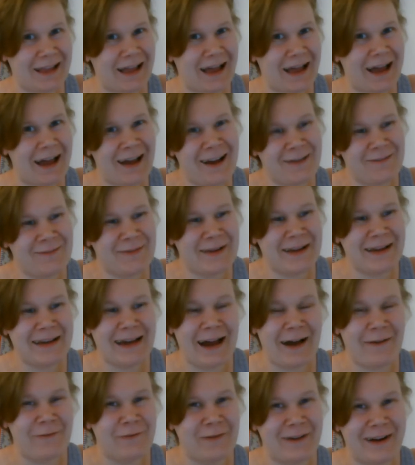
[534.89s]
I've been
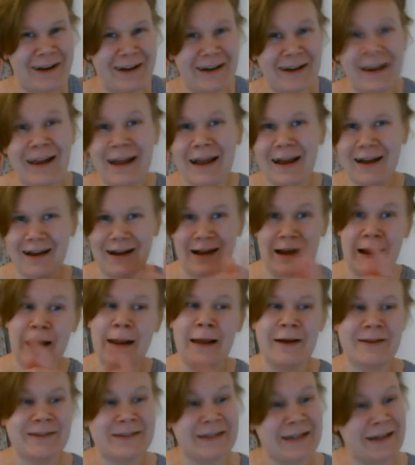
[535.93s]
Catherine and
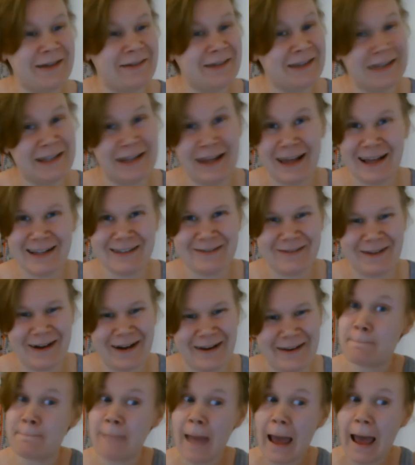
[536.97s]
I'll see you in the next
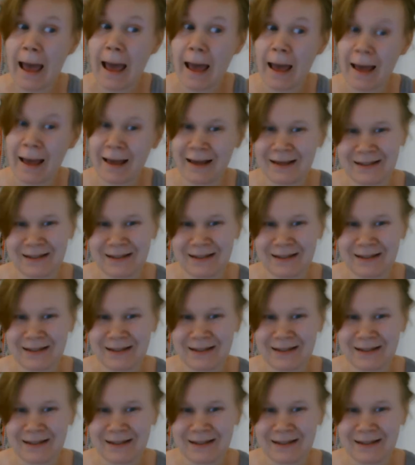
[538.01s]
one. Bye!